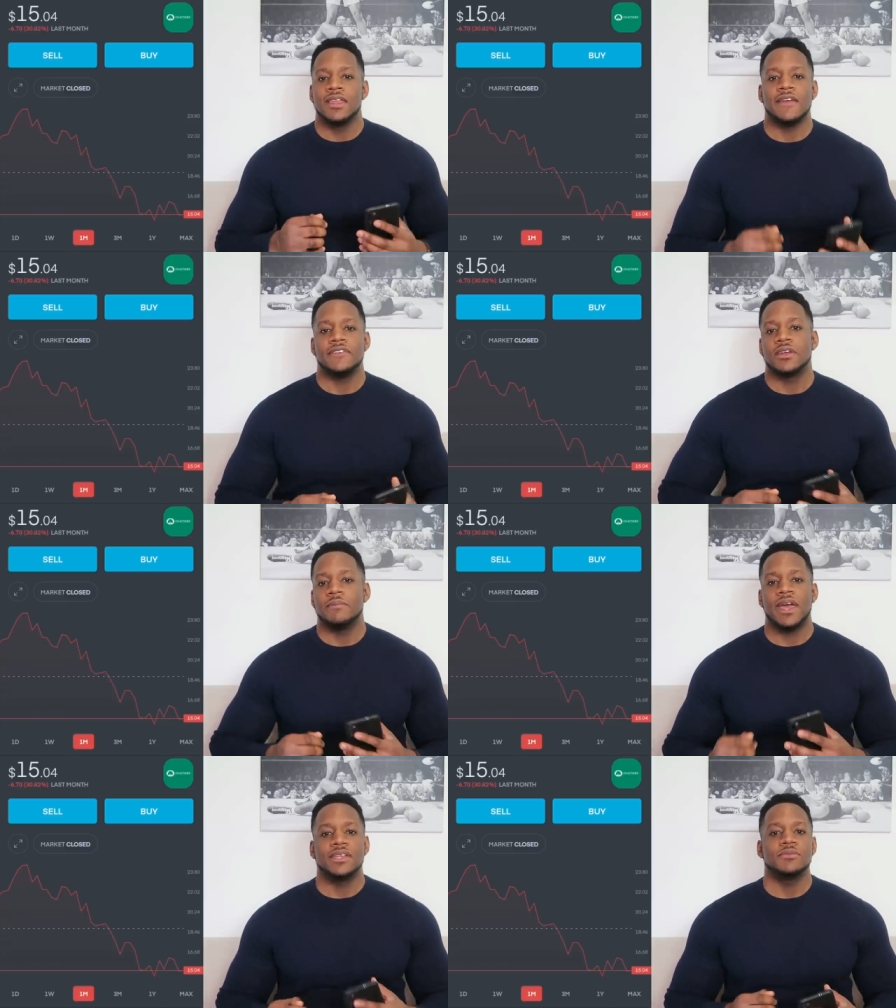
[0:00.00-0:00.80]
Now, if you
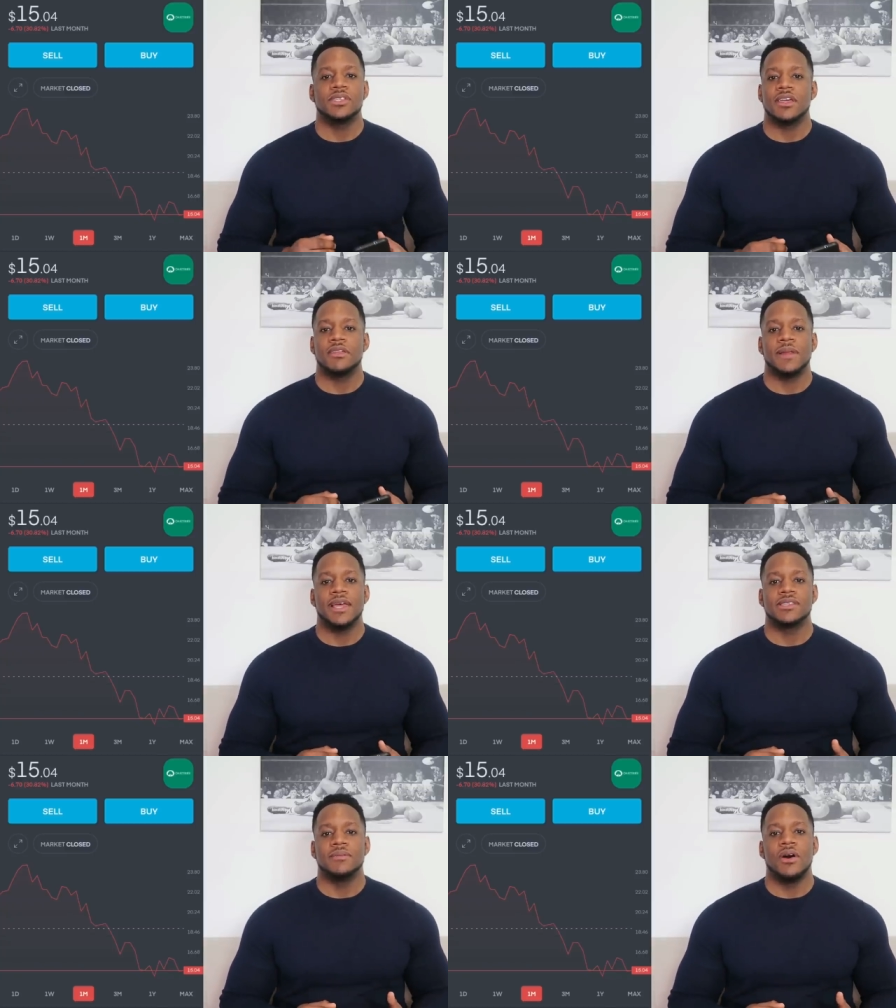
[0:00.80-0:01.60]
compare them to the other
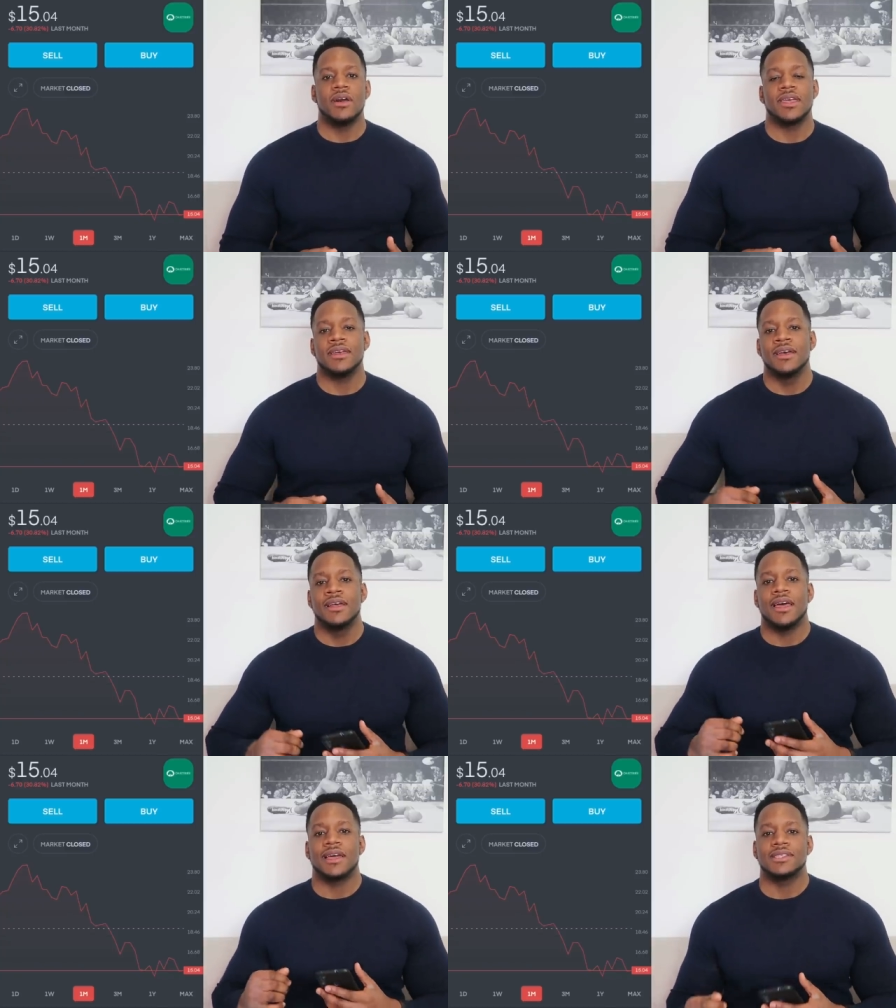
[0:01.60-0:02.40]
players in the market,
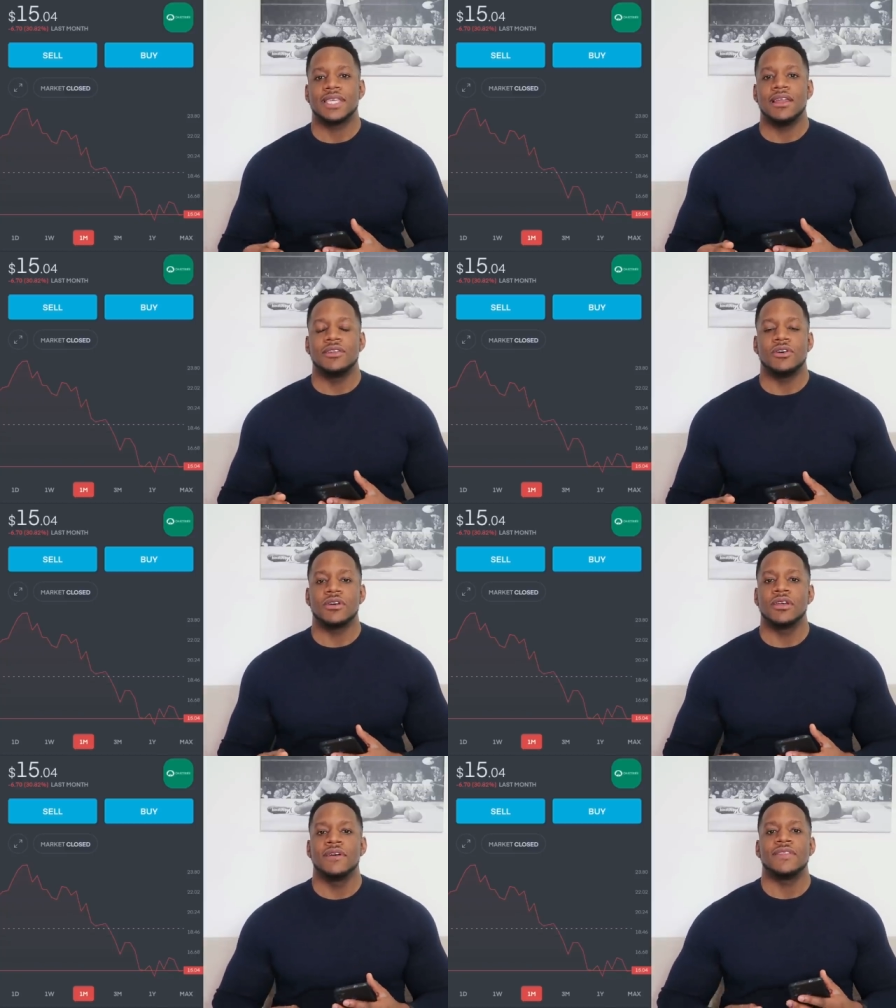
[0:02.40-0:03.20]
like a Teladoc,